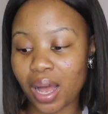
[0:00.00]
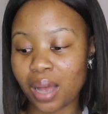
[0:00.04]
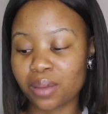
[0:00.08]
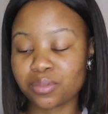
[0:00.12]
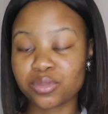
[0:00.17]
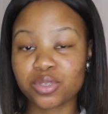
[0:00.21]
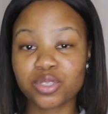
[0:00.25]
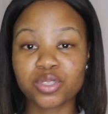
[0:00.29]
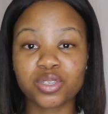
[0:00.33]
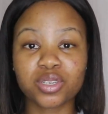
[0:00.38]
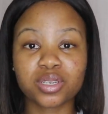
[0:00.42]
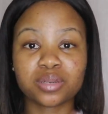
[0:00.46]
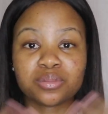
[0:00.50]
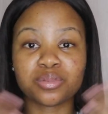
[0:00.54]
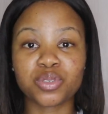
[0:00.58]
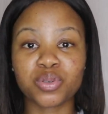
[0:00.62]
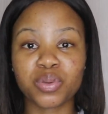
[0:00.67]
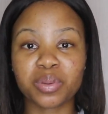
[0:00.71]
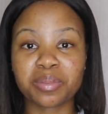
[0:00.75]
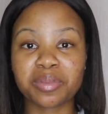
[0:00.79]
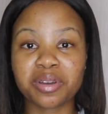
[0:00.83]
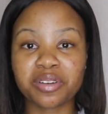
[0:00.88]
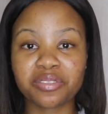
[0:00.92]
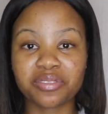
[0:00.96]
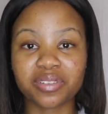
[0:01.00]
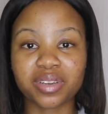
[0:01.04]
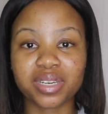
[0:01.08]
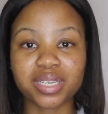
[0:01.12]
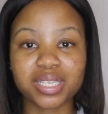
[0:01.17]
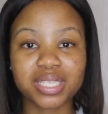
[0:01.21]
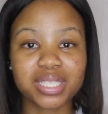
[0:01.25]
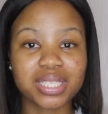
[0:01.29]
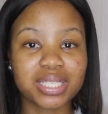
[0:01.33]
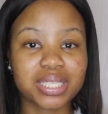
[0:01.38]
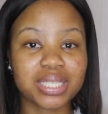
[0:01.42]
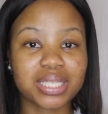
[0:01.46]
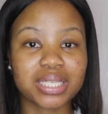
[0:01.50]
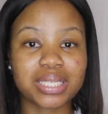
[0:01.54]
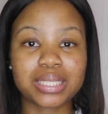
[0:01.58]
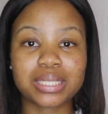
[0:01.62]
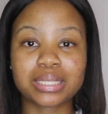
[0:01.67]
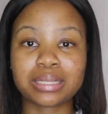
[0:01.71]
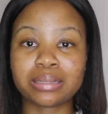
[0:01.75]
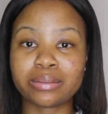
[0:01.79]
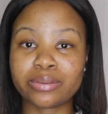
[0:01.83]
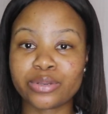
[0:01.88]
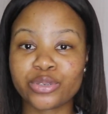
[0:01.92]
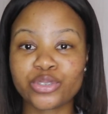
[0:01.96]
I'm just gonna be doing my face. It's
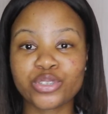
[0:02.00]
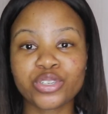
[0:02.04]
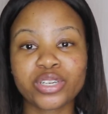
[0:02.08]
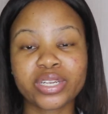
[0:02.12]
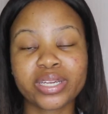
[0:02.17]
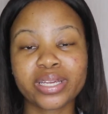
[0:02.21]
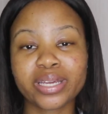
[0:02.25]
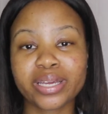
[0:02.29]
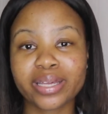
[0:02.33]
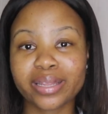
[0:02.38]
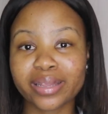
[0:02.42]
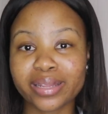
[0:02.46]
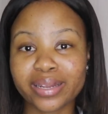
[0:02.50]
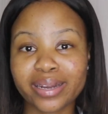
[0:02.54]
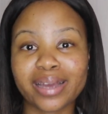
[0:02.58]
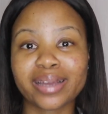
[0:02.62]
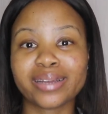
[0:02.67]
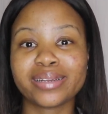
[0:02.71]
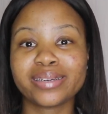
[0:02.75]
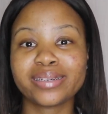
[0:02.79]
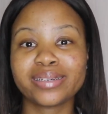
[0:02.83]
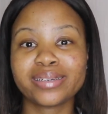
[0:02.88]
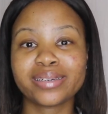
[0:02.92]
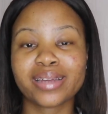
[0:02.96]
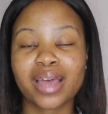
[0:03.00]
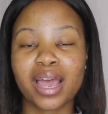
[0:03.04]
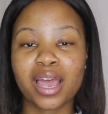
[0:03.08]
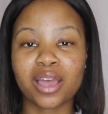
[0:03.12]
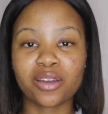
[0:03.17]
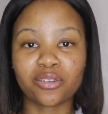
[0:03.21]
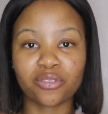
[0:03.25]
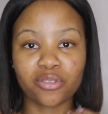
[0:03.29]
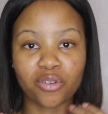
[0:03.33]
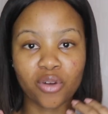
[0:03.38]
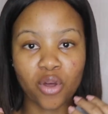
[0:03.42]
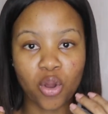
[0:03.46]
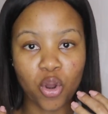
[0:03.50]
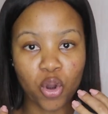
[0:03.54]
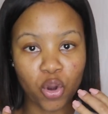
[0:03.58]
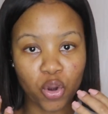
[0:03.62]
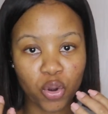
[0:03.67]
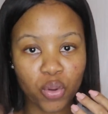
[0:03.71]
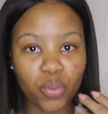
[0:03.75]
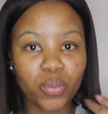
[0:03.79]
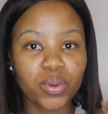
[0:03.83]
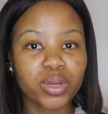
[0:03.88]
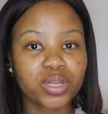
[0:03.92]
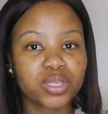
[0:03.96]
literally in the night. I have
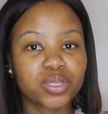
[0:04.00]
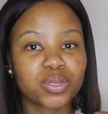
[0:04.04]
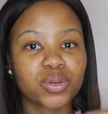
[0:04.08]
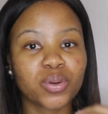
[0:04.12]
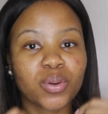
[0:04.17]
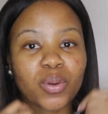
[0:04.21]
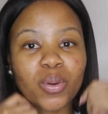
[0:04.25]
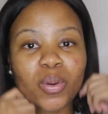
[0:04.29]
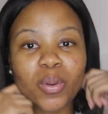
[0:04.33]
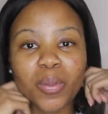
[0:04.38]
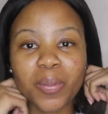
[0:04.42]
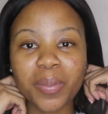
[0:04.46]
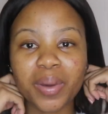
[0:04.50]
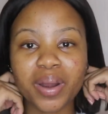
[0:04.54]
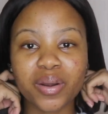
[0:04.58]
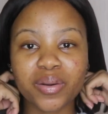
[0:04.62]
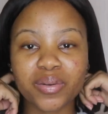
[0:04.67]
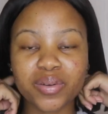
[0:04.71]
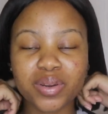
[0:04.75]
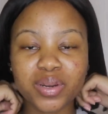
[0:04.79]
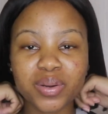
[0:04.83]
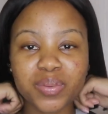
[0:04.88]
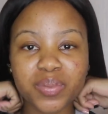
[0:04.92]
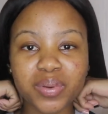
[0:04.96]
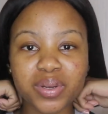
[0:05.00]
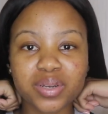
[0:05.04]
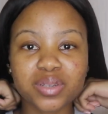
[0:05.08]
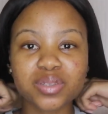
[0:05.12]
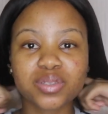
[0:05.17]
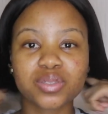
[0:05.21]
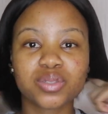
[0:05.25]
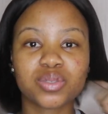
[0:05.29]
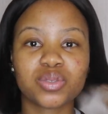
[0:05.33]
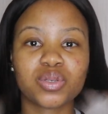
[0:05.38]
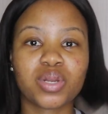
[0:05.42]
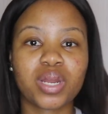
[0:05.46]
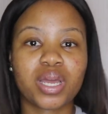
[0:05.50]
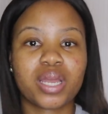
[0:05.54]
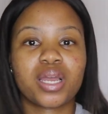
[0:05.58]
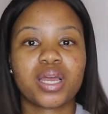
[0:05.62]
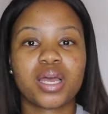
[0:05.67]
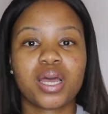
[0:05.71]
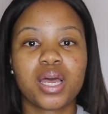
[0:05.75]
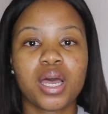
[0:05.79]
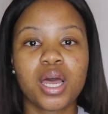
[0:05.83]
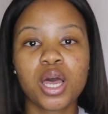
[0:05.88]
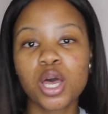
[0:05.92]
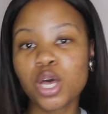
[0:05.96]
nowhere to go, but I really wanted to like
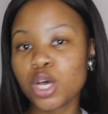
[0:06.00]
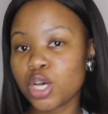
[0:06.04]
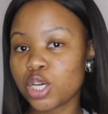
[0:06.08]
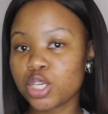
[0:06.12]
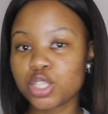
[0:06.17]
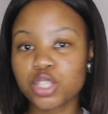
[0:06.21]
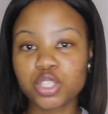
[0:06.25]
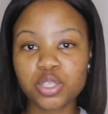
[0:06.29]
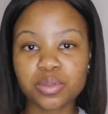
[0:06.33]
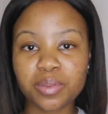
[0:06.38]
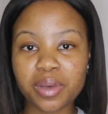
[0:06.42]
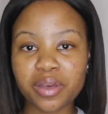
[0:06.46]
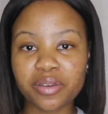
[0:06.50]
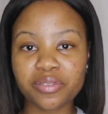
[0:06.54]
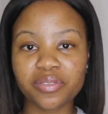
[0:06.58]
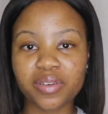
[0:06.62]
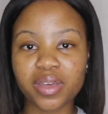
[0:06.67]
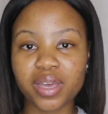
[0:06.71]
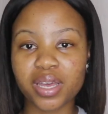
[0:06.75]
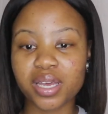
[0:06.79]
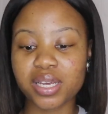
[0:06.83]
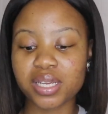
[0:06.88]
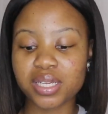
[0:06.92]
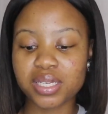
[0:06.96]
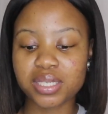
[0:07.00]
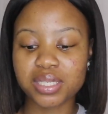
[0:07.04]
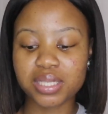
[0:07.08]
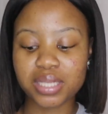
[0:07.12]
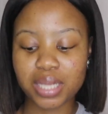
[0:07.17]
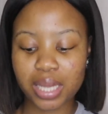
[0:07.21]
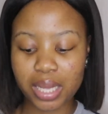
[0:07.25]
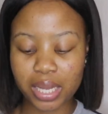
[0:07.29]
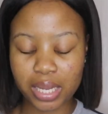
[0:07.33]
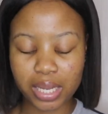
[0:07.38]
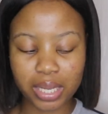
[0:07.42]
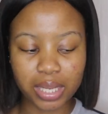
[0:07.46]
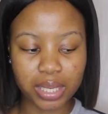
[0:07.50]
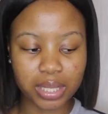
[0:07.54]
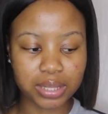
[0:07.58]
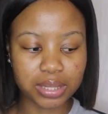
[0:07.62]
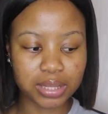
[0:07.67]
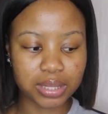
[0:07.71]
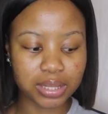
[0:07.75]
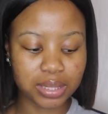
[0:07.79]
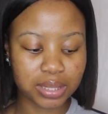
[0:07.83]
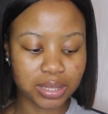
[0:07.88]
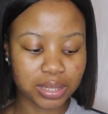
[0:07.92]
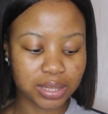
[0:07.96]
do my face
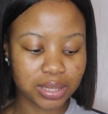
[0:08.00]
and